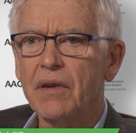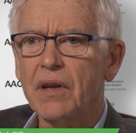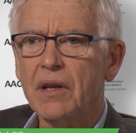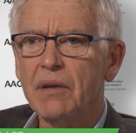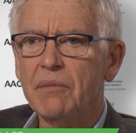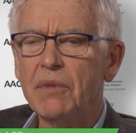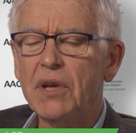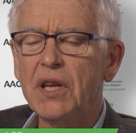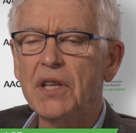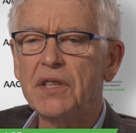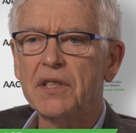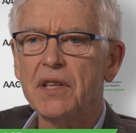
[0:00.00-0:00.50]
a
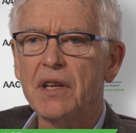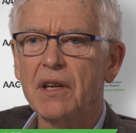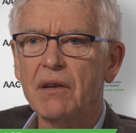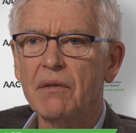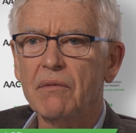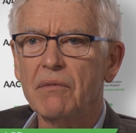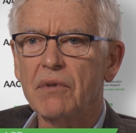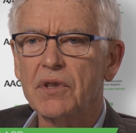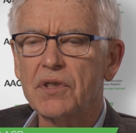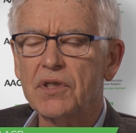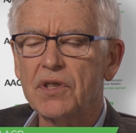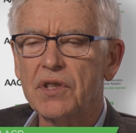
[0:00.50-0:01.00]
meeting
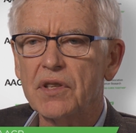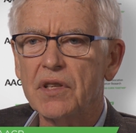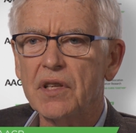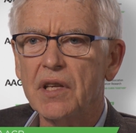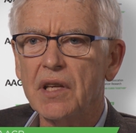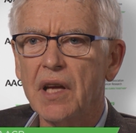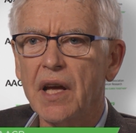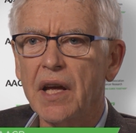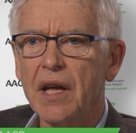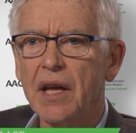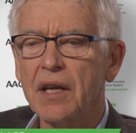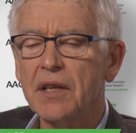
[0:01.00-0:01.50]
which
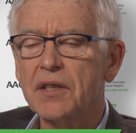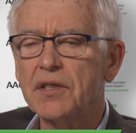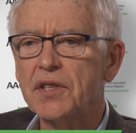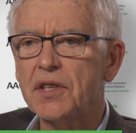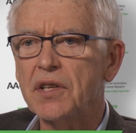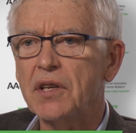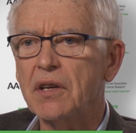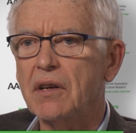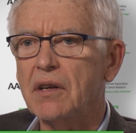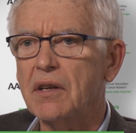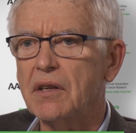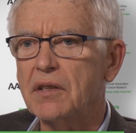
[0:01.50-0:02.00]
the
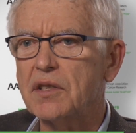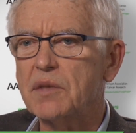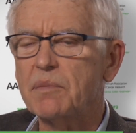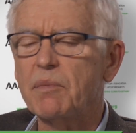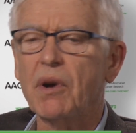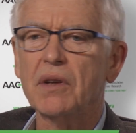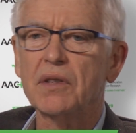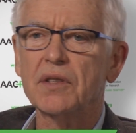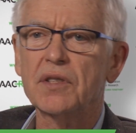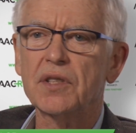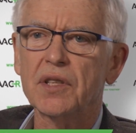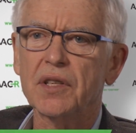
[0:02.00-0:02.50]
AACR
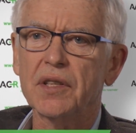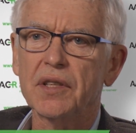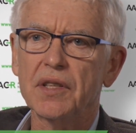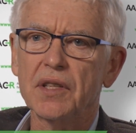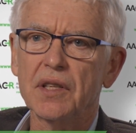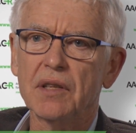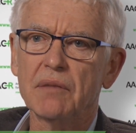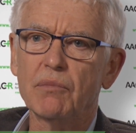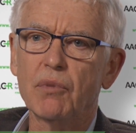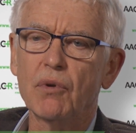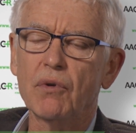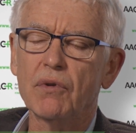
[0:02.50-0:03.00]
sponsored
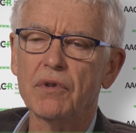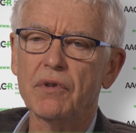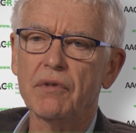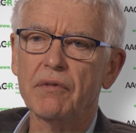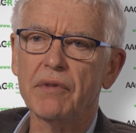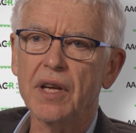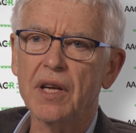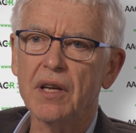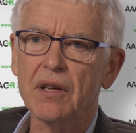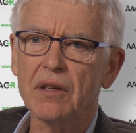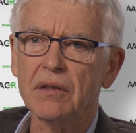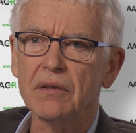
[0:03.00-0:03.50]
in Puerto
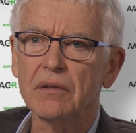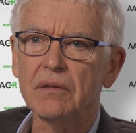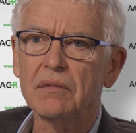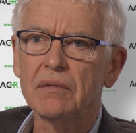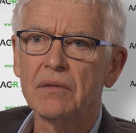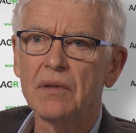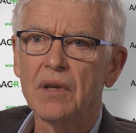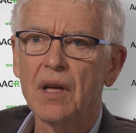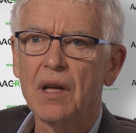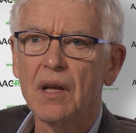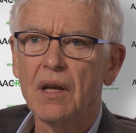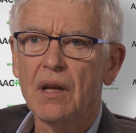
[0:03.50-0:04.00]
Rico,
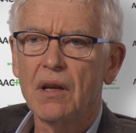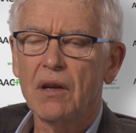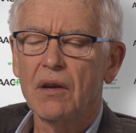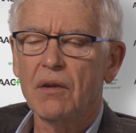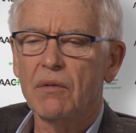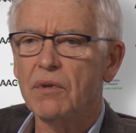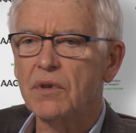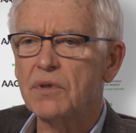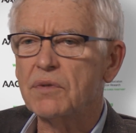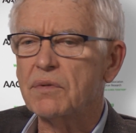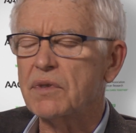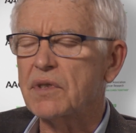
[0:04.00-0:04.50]

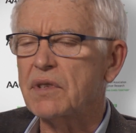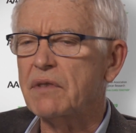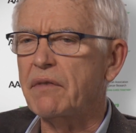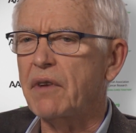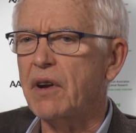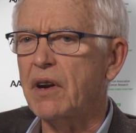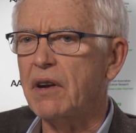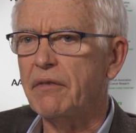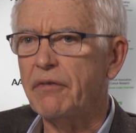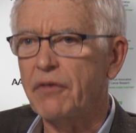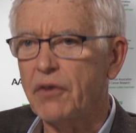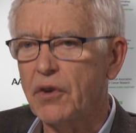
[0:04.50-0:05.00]
which was the
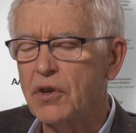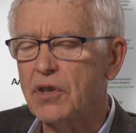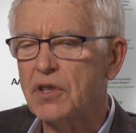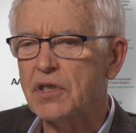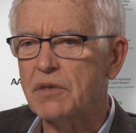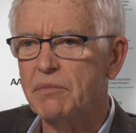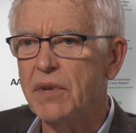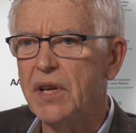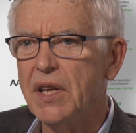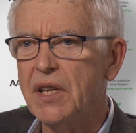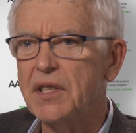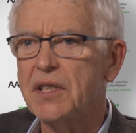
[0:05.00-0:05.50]
very first
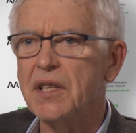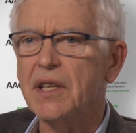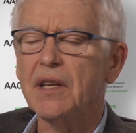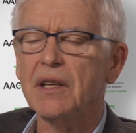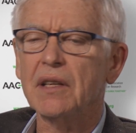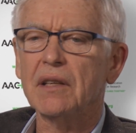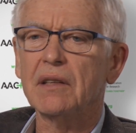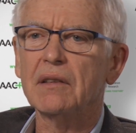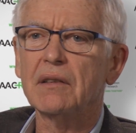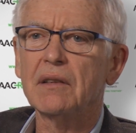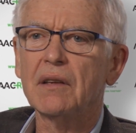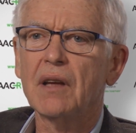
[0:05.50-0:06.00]

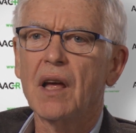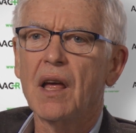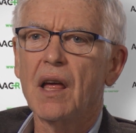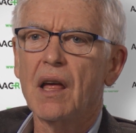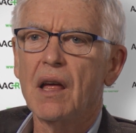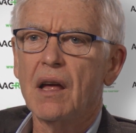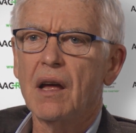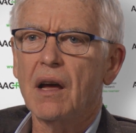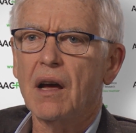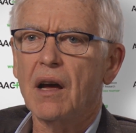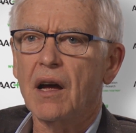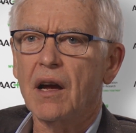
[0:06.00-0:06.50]
meeting
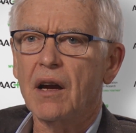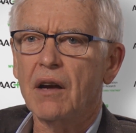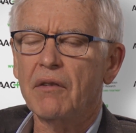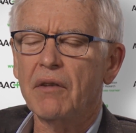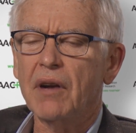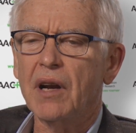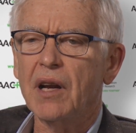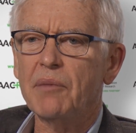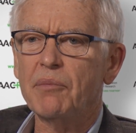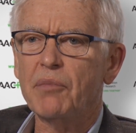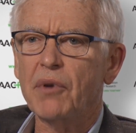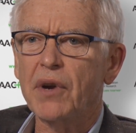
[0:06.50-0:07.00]
uh,
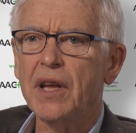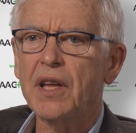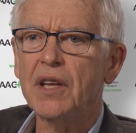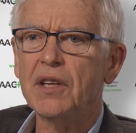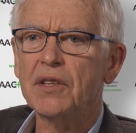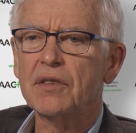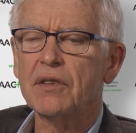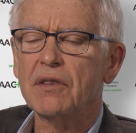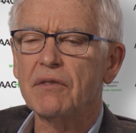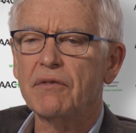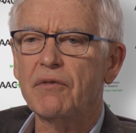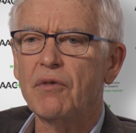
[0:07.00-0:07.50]
really bringing
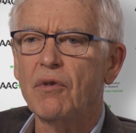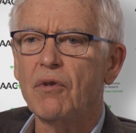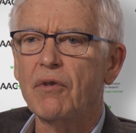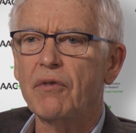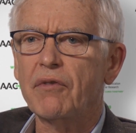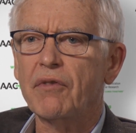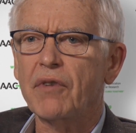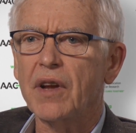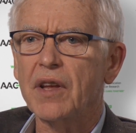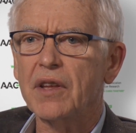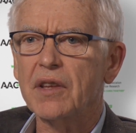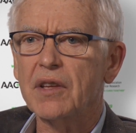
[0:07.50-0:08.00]
to the
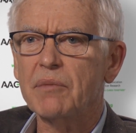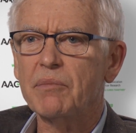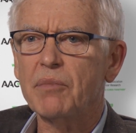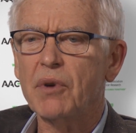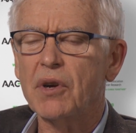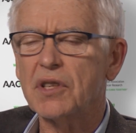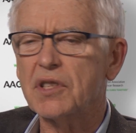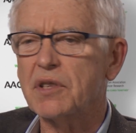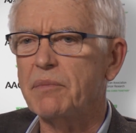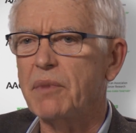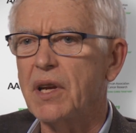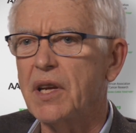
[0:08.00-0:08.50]
forefront the
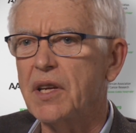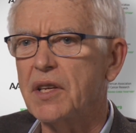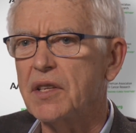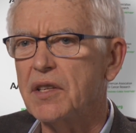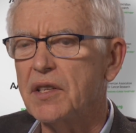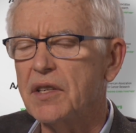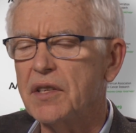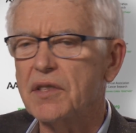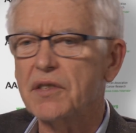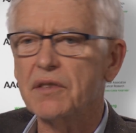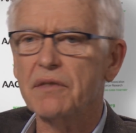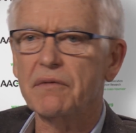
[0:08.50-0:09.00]

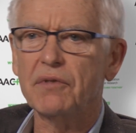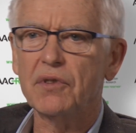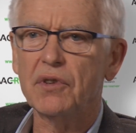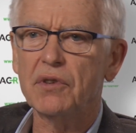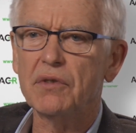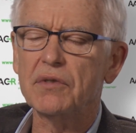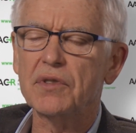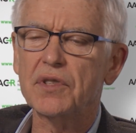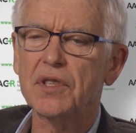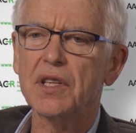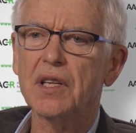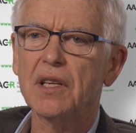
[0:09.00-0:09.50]
possibilities of
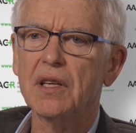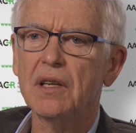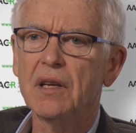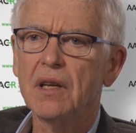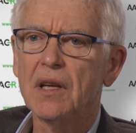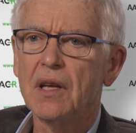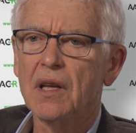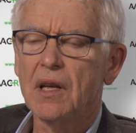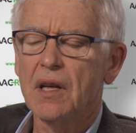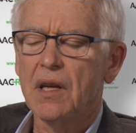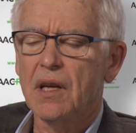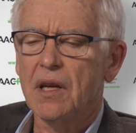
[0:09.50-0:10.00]
using
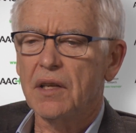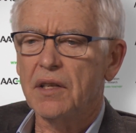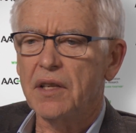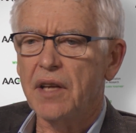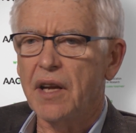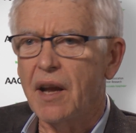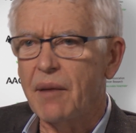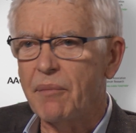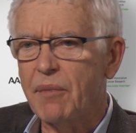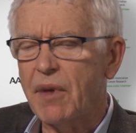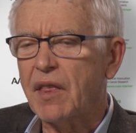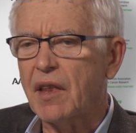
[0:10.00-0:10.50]

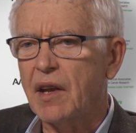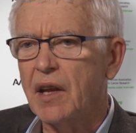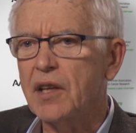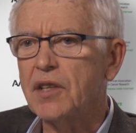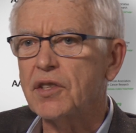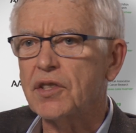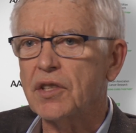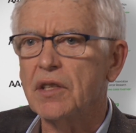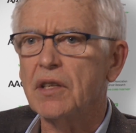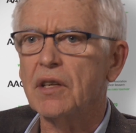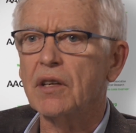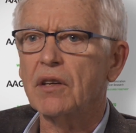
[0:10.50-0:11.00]
DNA
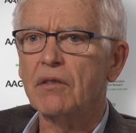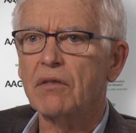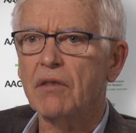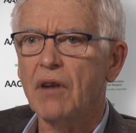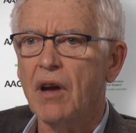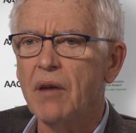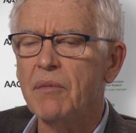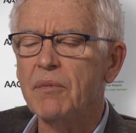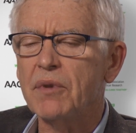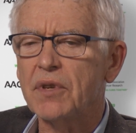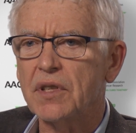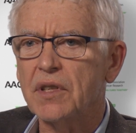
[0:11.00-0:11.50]
methylation and
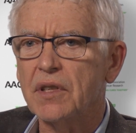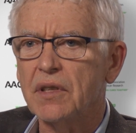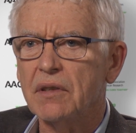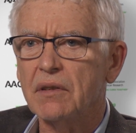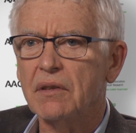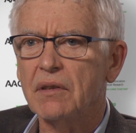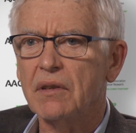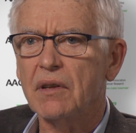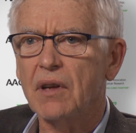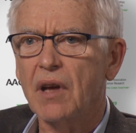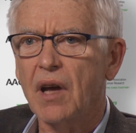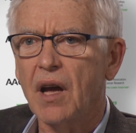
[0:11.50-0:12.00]

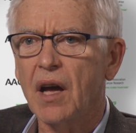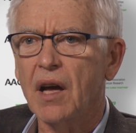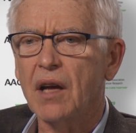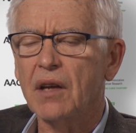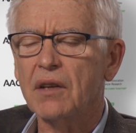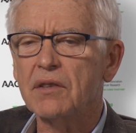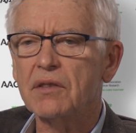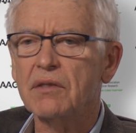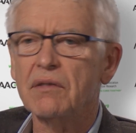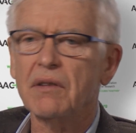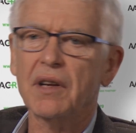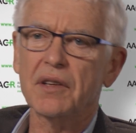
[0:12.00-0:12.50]
chromatin uh,
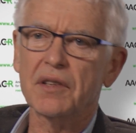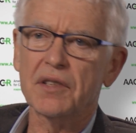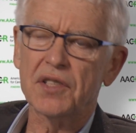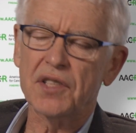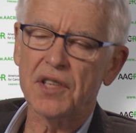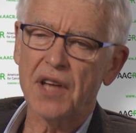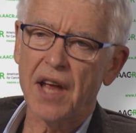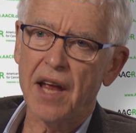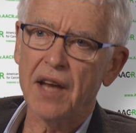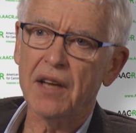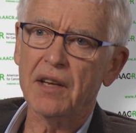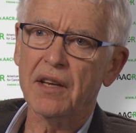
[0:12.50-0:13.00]
to
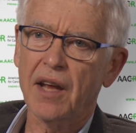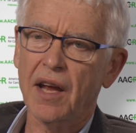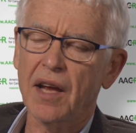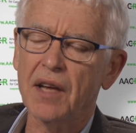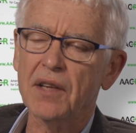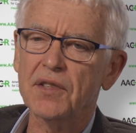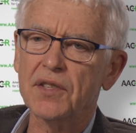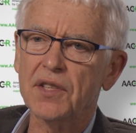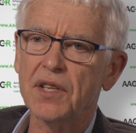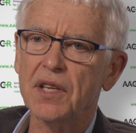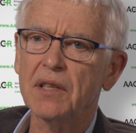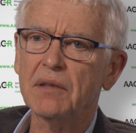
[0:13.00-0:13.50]
understand
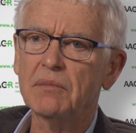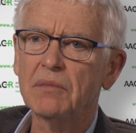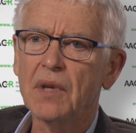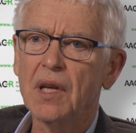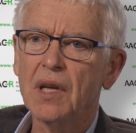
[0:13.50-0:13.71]
cancer